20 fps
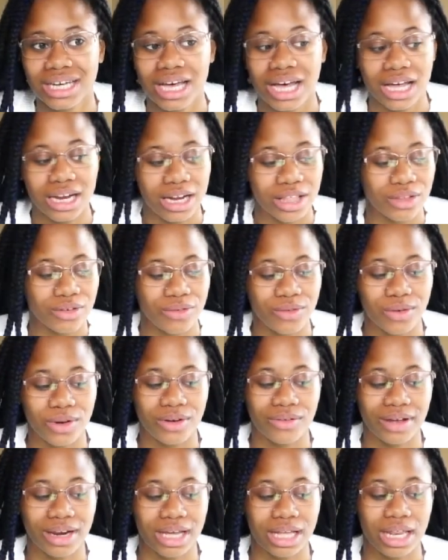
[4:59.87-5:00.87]
another 4
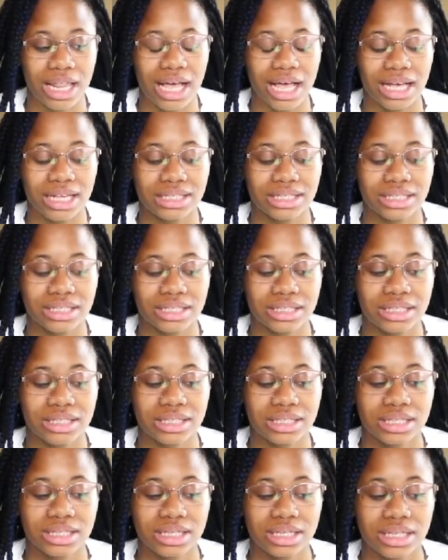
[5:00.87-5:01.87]
credit class.
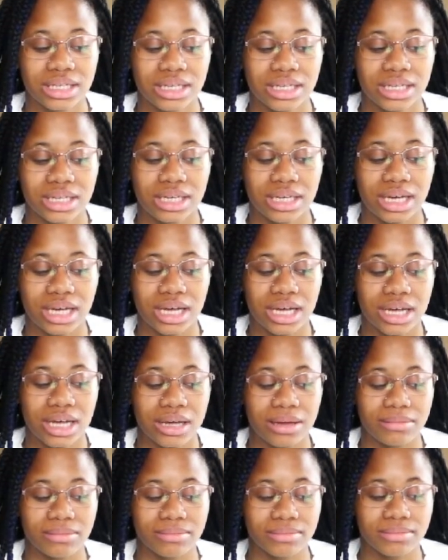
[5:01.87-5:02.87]

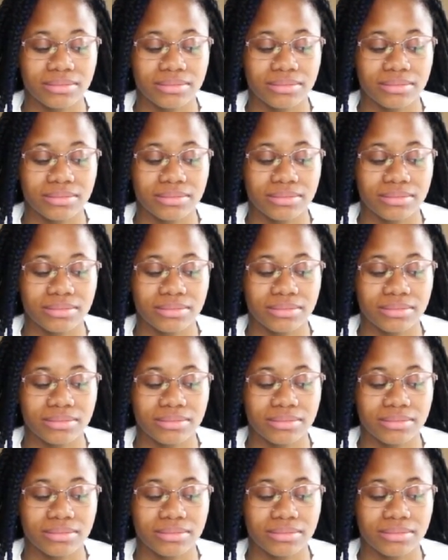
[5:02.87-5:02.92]
That